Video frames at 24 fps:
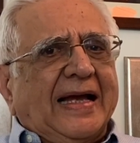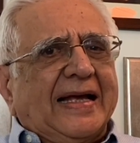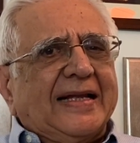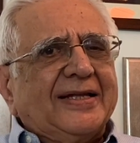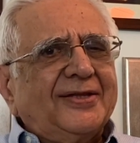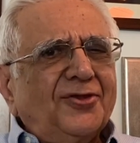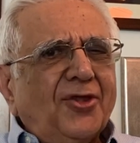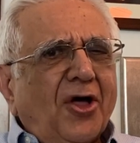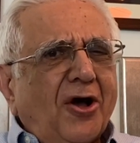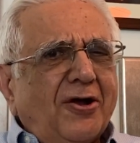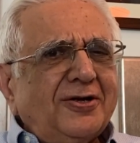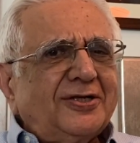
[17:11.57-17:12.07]

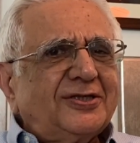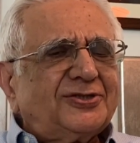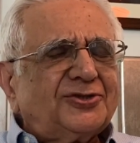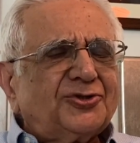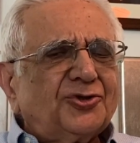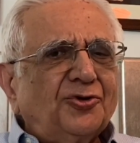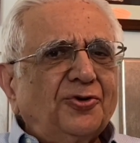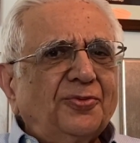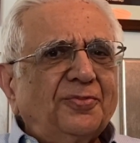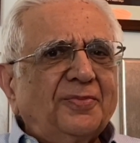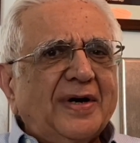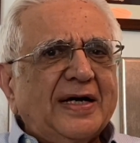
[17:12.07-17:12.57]
Not
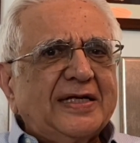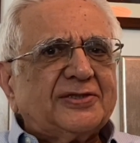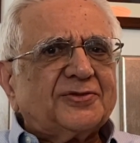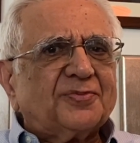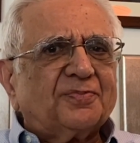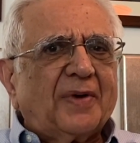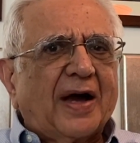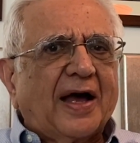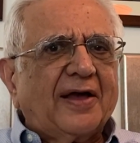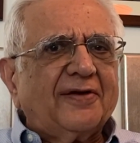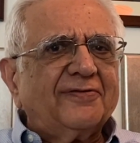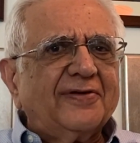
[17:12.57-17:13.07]
so much
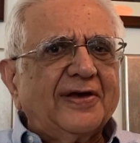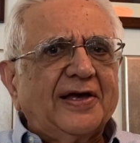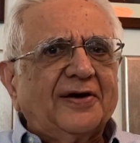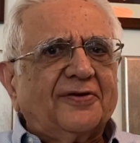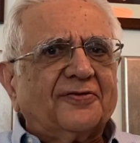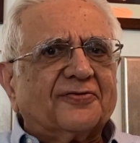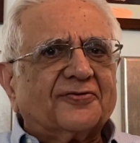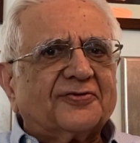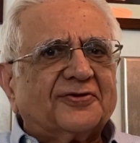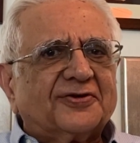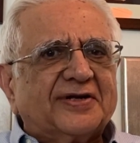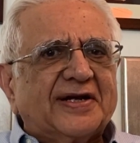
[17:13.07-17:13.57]
by way
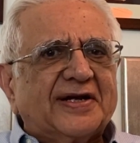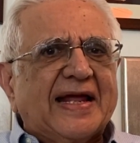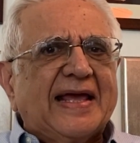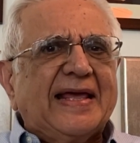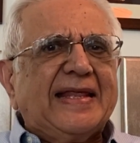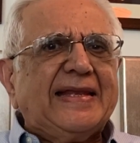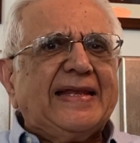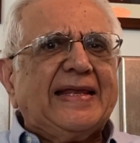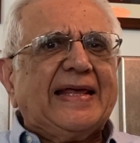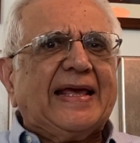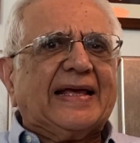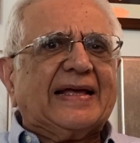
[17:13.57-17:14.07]
of
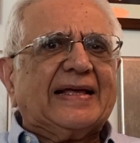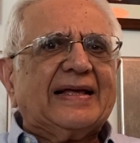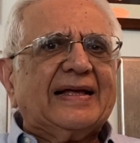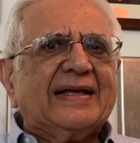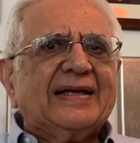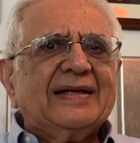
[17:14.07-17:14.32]
training